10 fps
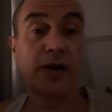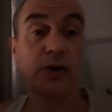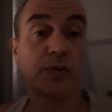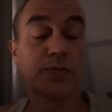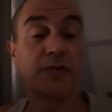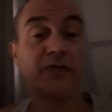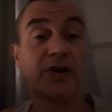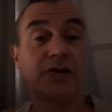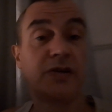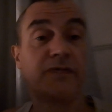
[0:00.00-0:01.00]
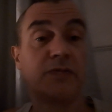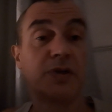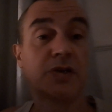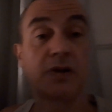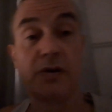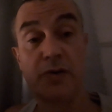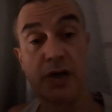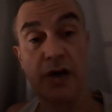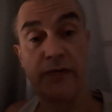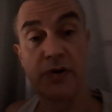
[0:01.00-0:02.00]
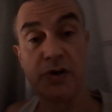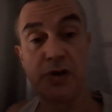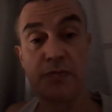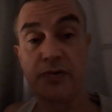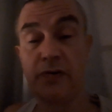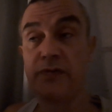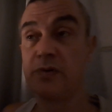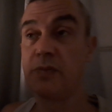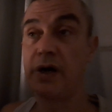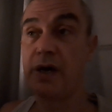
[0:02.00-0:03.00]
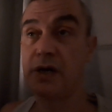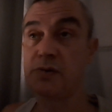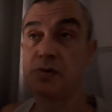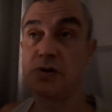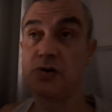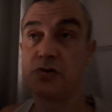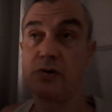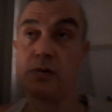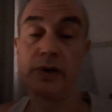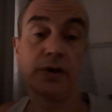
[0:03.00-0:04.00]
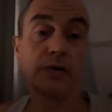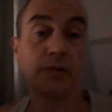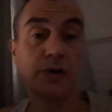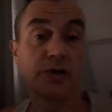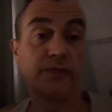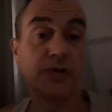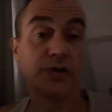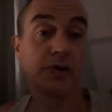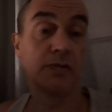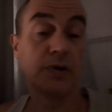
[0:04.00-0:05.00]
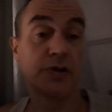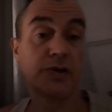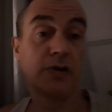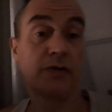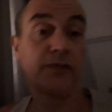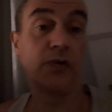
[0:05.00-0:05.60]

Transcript: and I was prevented from disclosing evidence to prove that my ex was controlling and coercive and so on and so